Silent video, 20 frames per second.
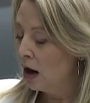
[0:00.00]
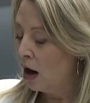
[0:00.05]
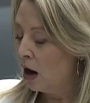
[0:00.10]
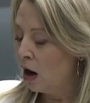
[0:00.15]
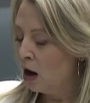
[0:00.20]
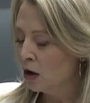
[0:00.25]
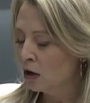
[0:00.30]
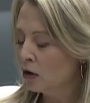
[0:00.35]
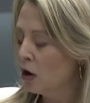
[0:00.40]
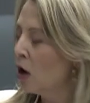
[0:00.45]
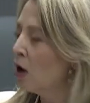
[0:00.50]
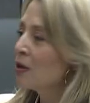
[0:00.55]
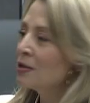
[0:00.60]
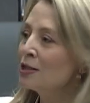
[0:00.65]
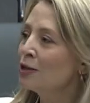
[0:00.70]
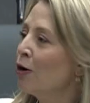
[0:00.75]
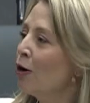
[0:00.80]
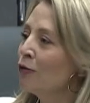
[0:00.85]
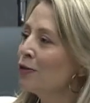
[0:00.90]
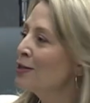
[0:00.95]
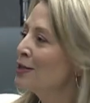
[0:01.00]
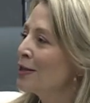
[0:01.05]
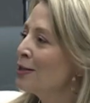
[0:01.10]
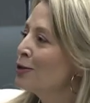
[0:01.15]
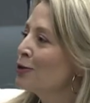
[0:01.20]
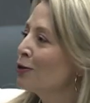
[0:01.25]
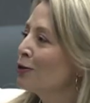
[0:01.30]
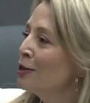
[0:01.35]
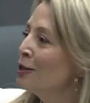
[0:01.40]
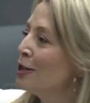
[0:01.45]
are causing all this
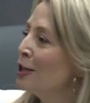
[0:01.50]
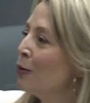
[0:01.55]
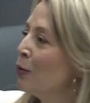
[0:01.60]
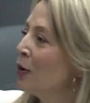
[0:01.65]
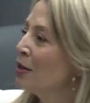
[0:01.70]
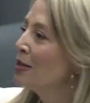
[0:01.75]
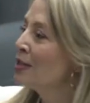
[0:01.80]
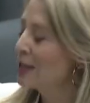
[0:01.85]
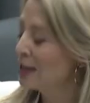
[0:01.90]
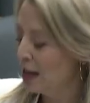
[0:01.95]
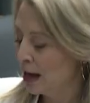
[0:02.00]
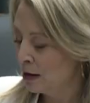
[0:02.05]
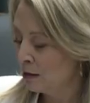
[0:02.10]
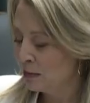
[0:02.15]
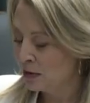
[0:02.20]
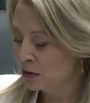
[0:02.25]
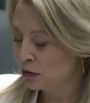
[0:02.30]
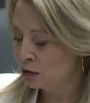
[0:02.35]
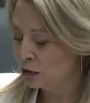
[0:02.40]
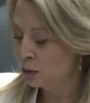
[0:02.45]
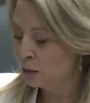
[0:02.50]
uncertainty once again, Mr.